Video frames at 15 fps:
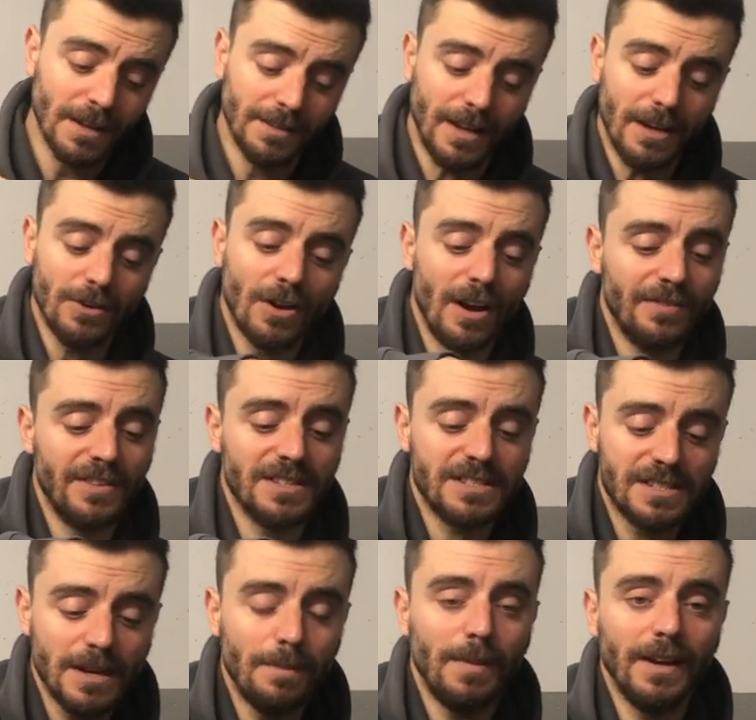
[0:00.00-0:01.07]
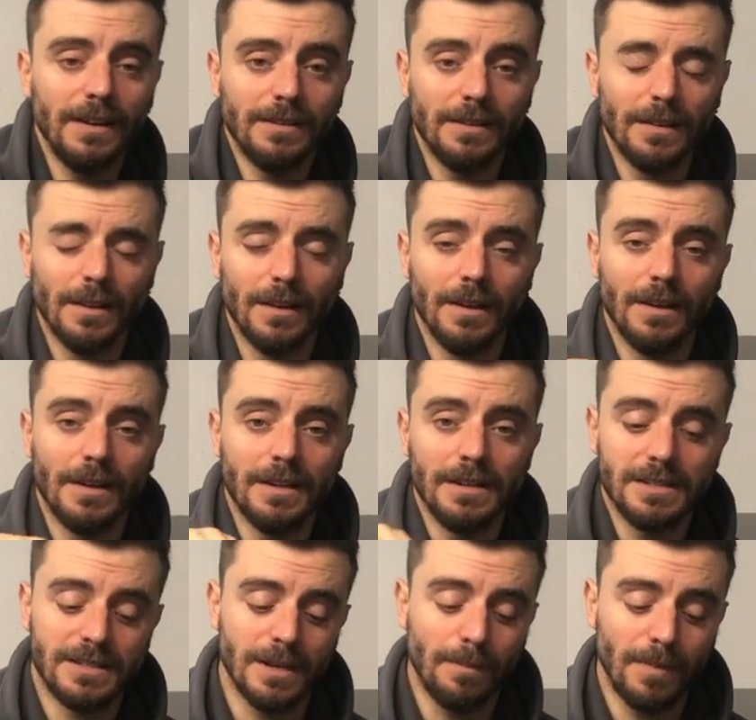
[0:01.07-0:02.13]
Then you have the C plate.
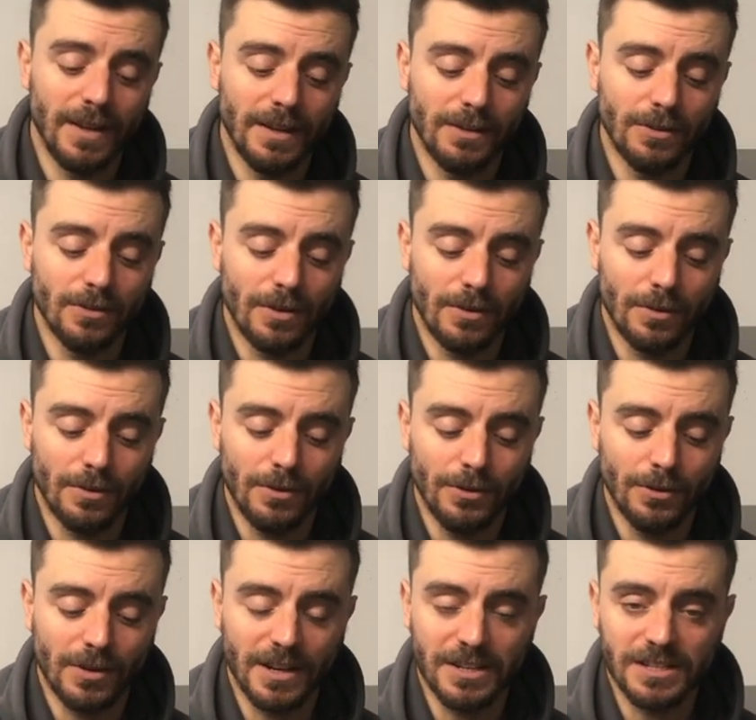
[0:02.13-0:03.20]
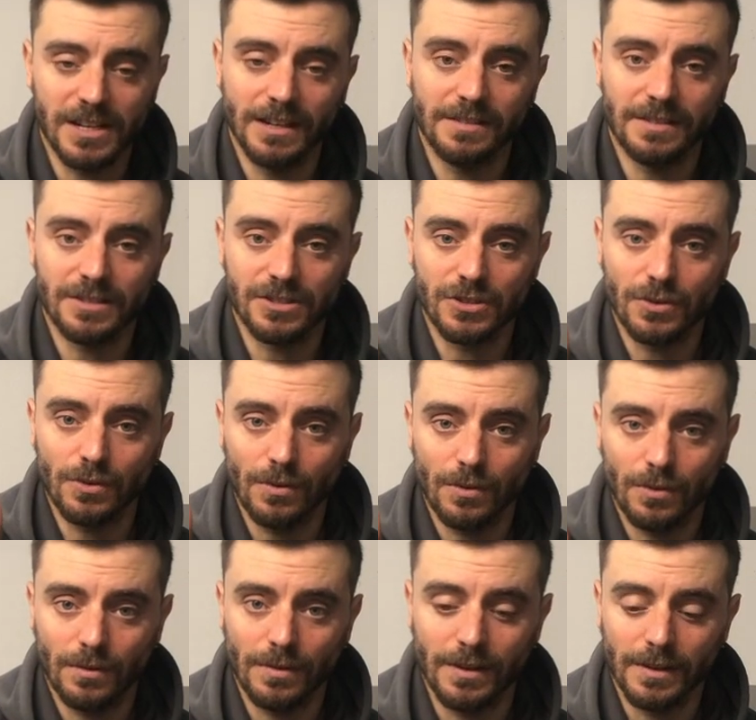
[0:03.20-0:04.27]
C plate, you can change
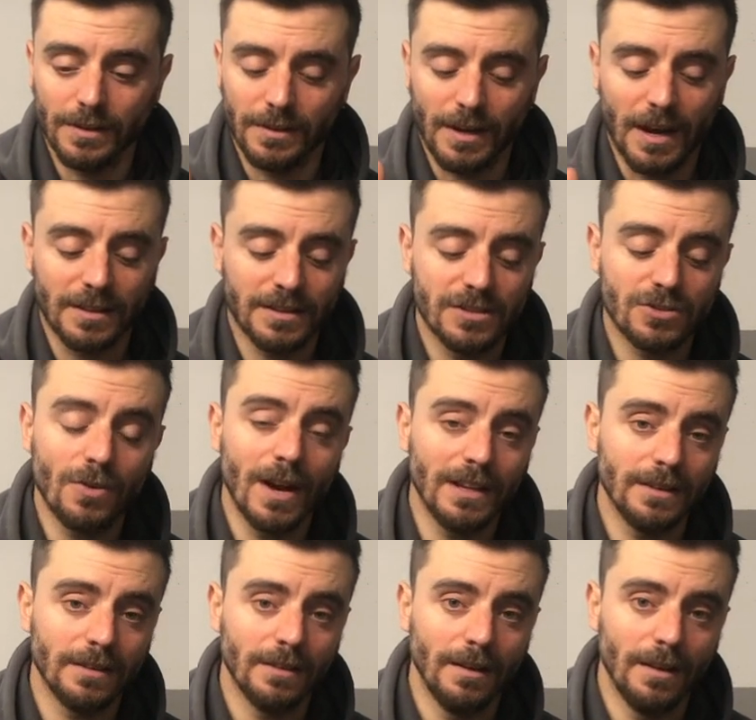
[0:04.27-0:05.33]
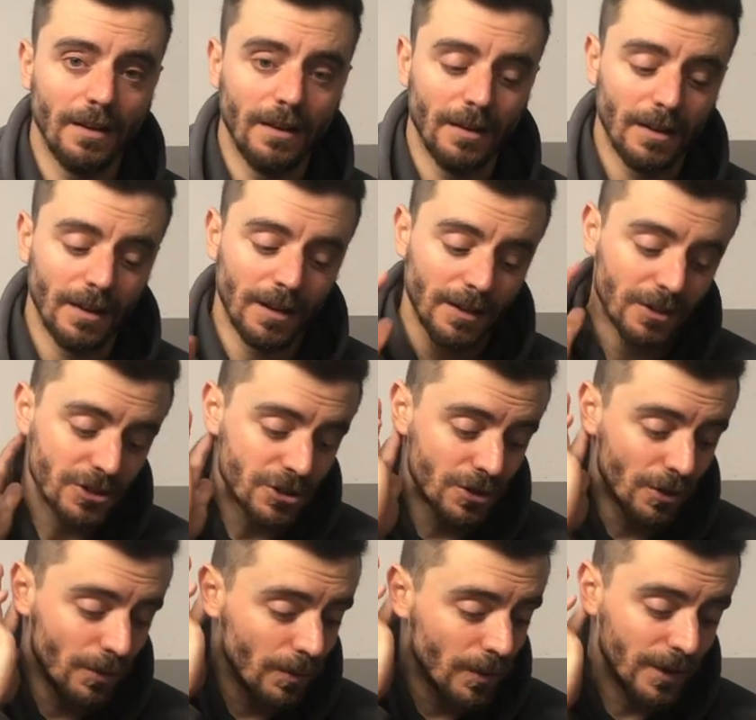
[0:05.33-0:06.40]
the anti-squat.
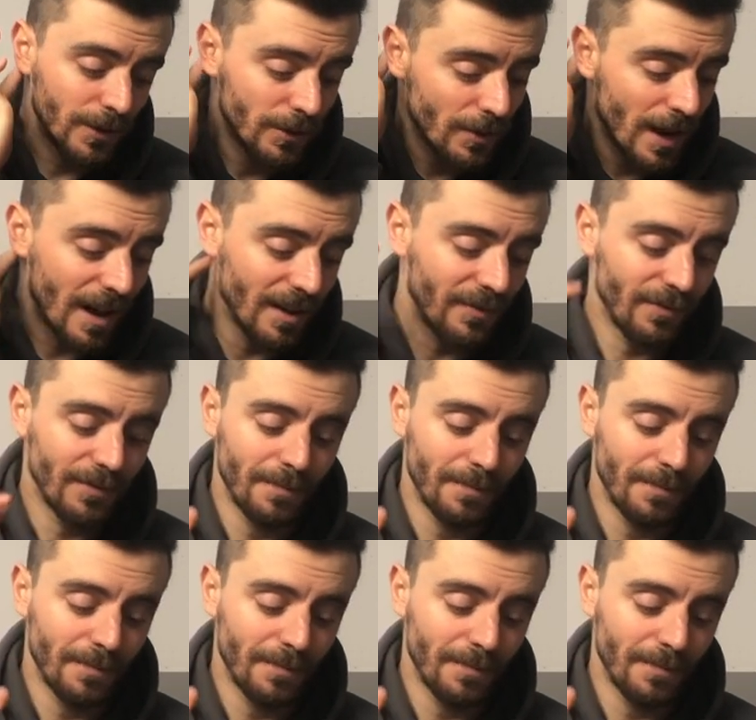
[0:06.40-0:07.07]
So when you have